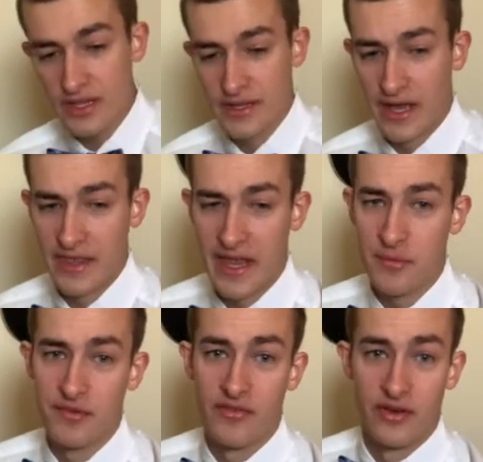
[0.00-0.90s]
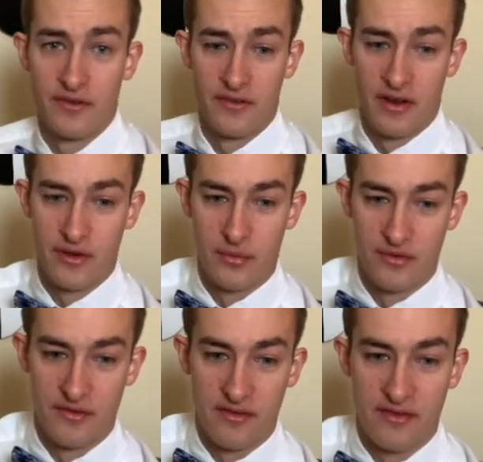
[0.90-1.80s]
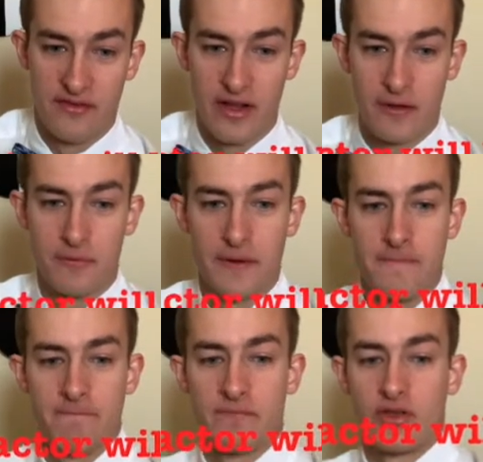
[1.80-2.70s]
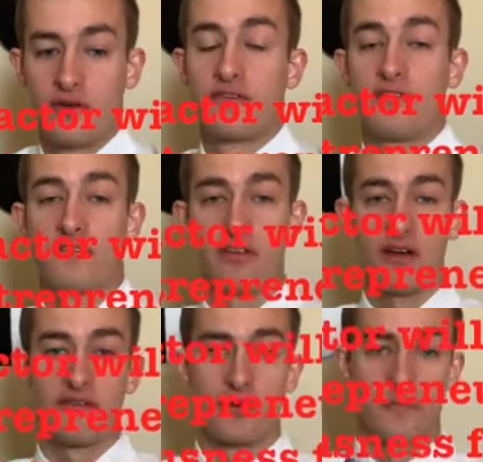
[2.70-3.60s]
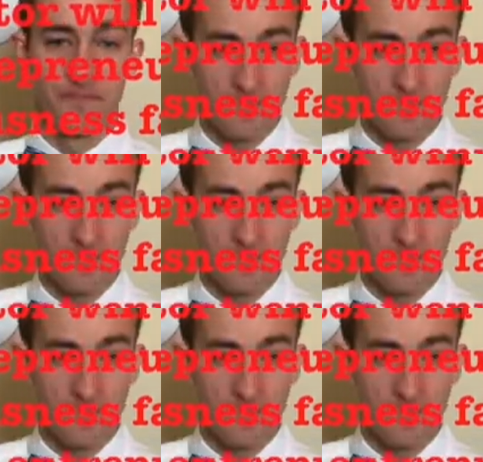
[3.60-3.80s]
Now, the aims of their study was to develop, or to discover,